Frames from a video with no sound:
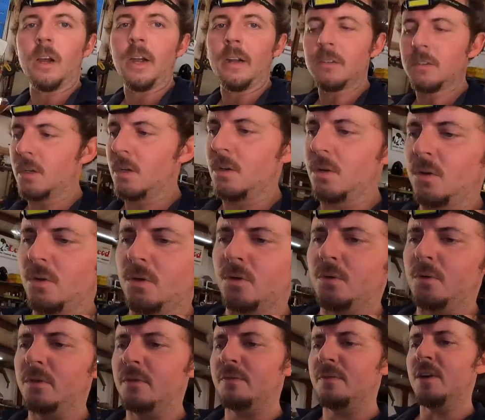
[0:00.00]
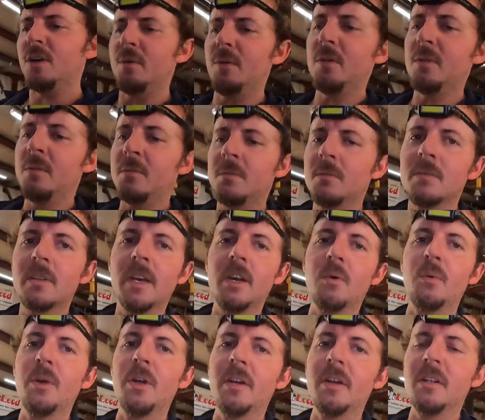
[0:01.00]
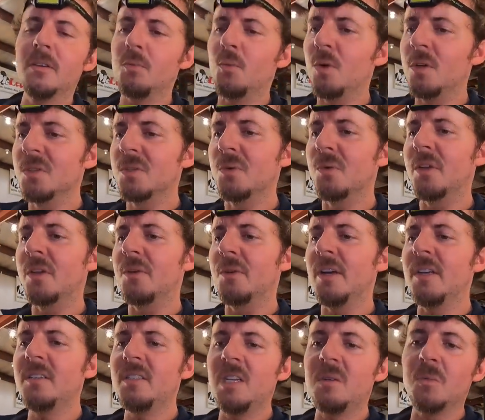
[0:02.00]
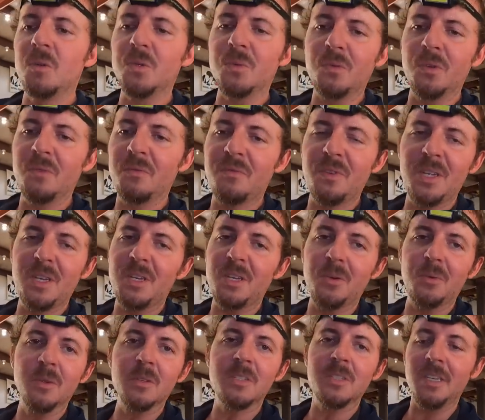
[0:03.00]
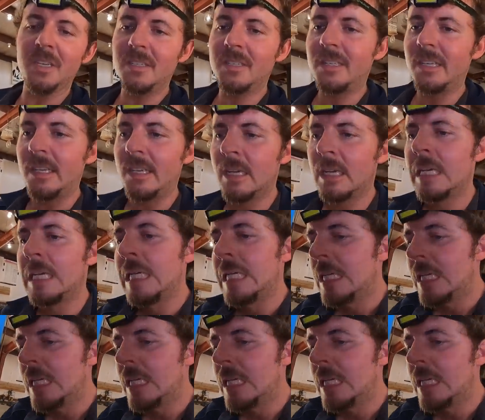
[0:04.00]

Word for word: All right, so the front one, kind of weird, is 120. The rest of them was 150, 160.